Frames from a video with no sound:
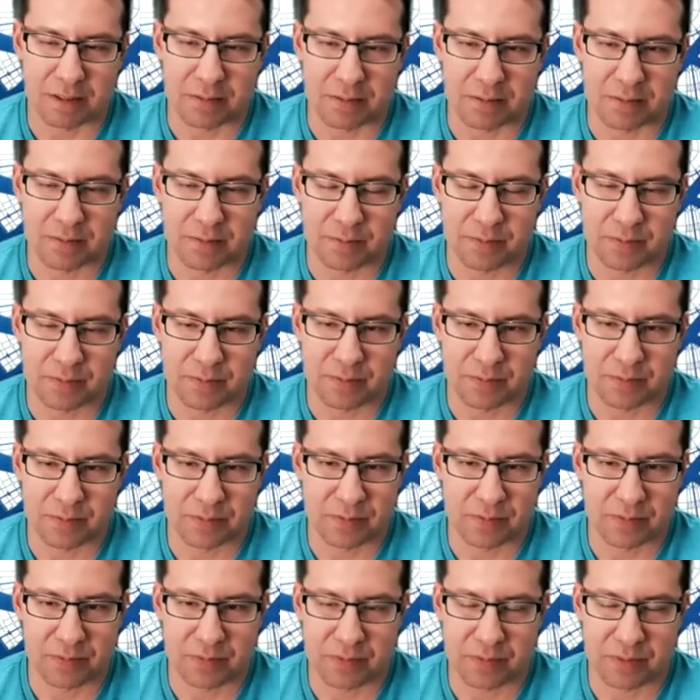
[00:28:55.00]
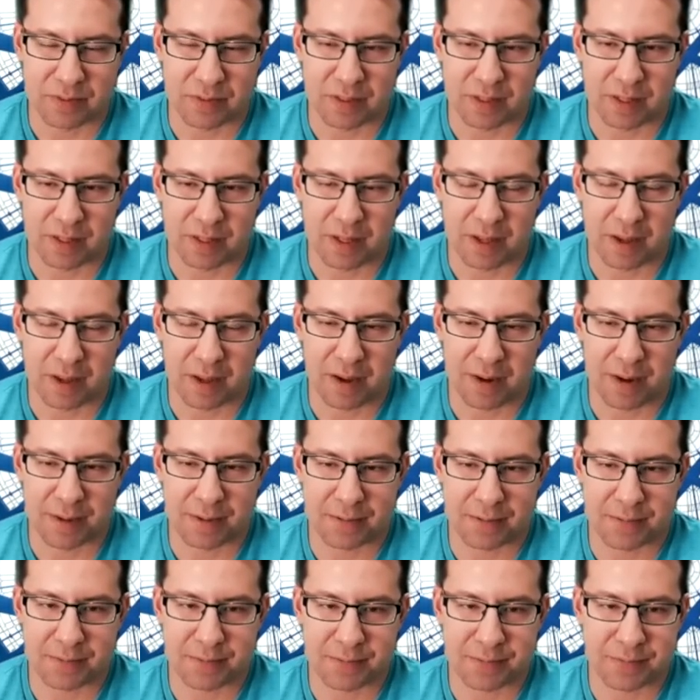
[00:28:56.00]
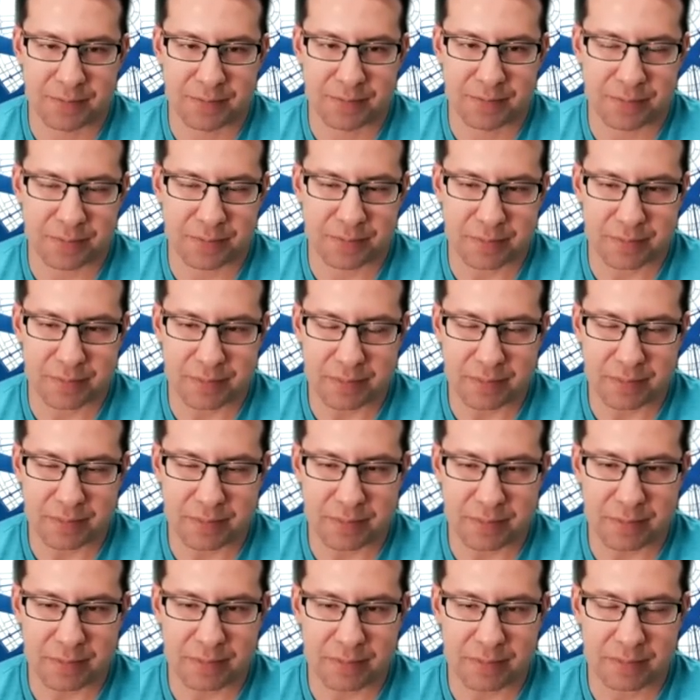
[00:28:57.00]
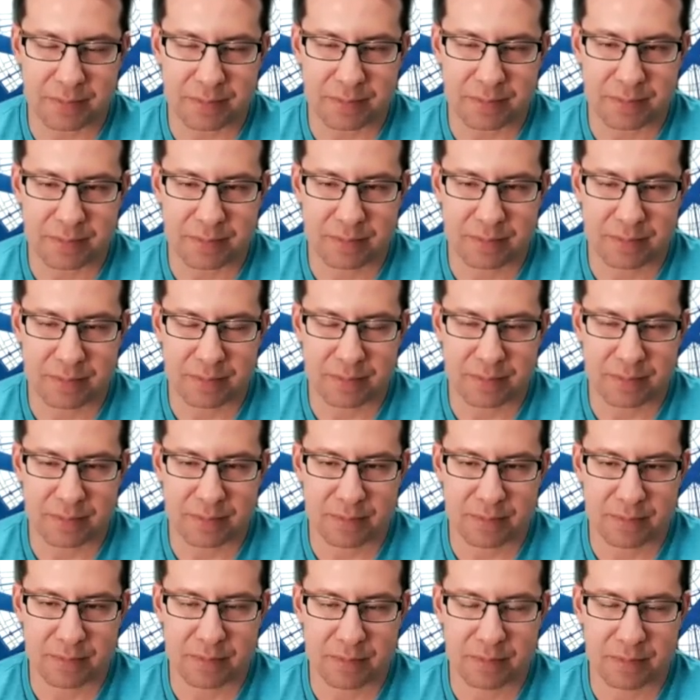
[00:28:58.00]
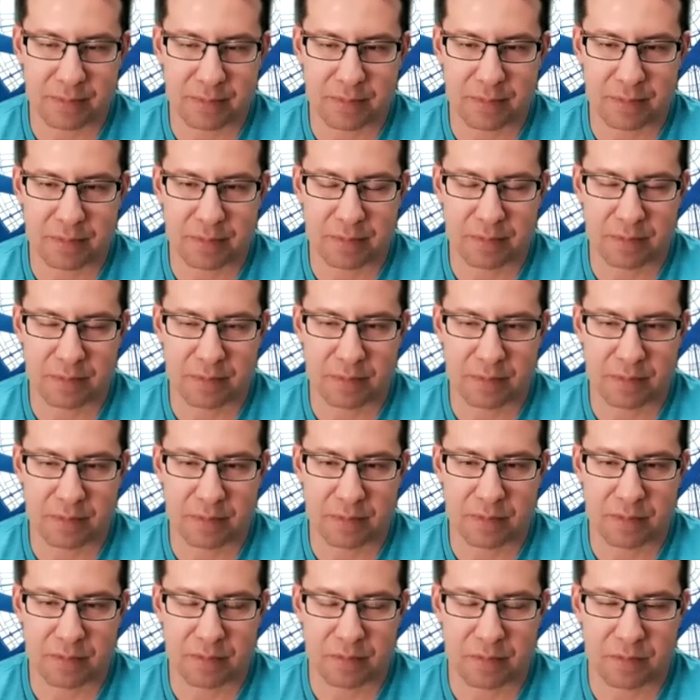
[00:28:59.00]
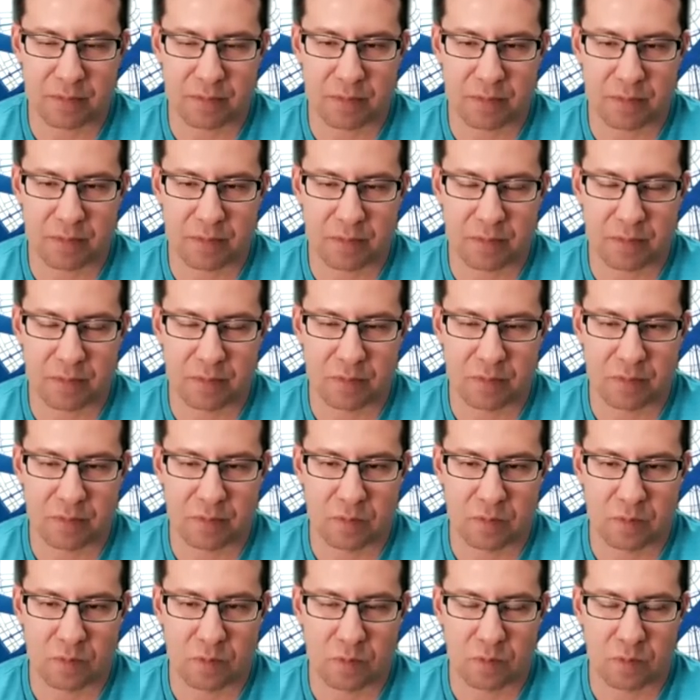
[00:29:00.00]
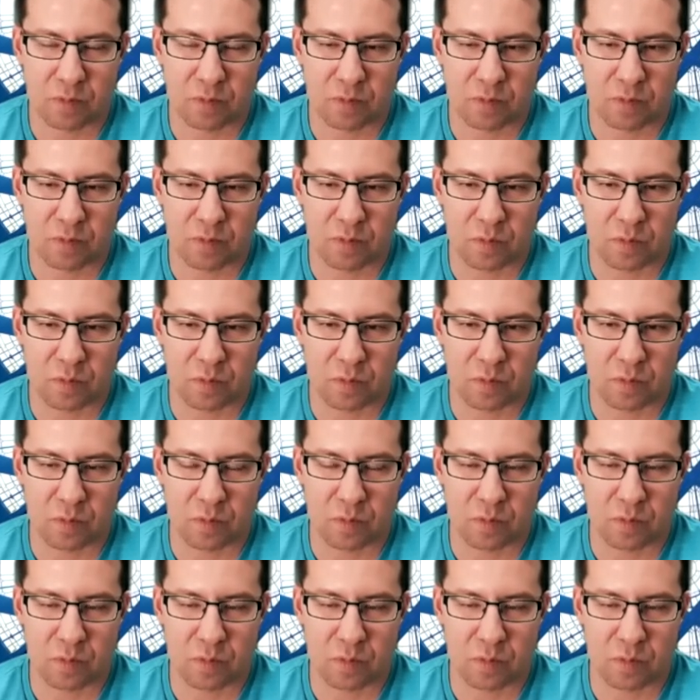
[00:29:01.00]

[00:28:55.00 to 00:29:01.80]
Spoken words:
(not speaking)